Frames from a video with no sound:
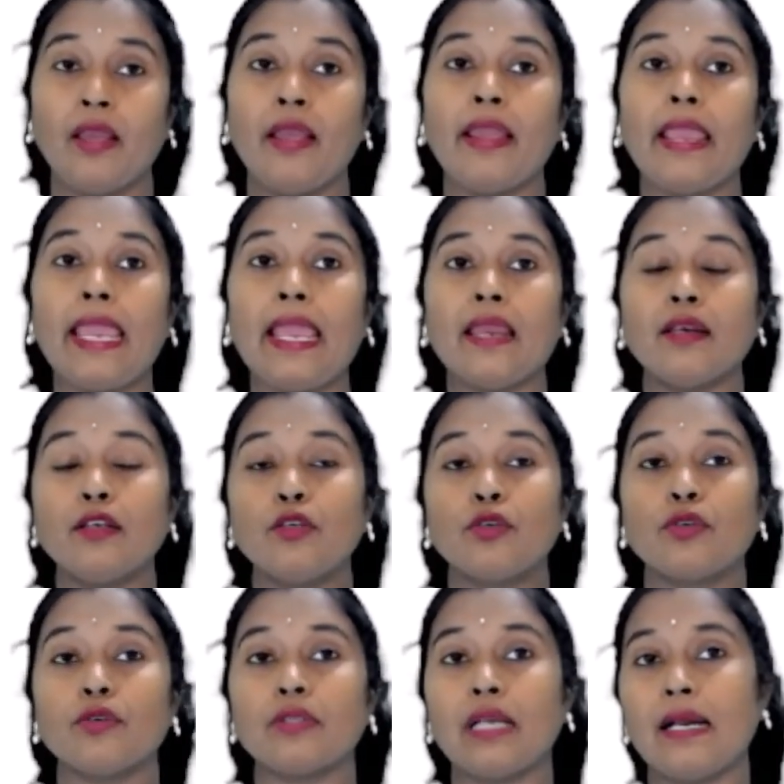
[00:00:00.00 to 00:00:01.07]
In
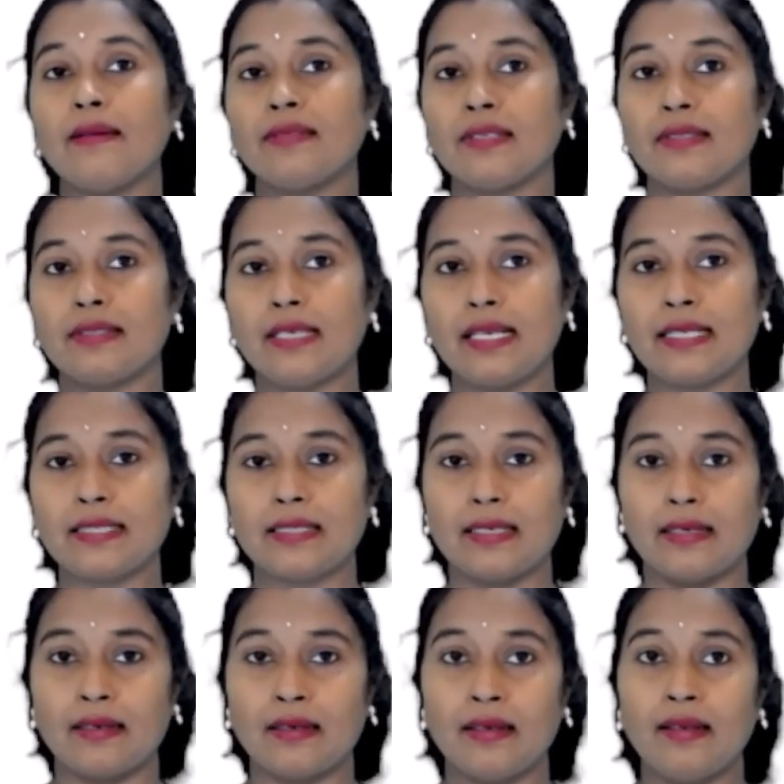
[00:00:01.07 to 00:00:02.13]

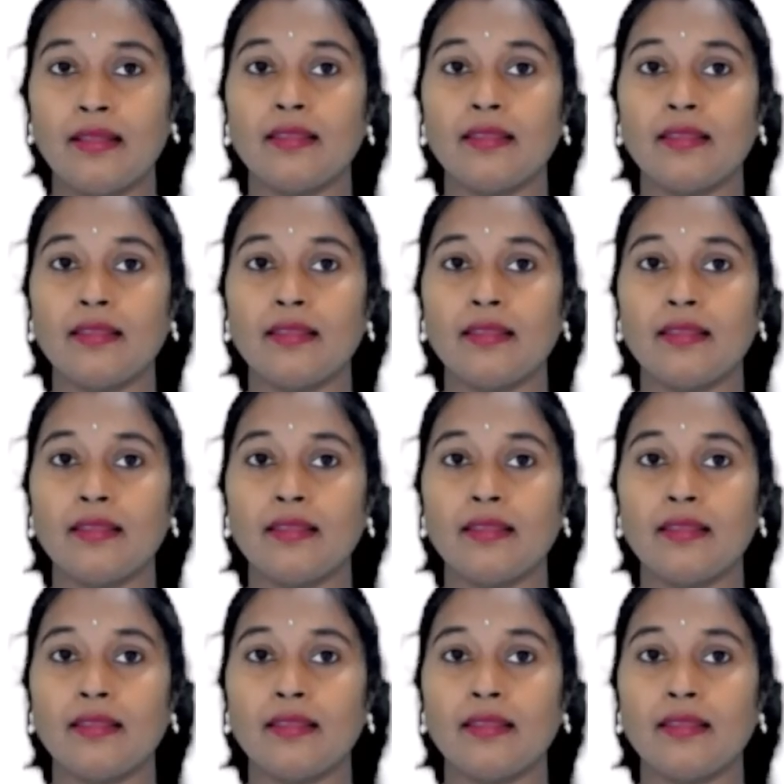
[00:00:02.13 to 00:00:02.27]
2016,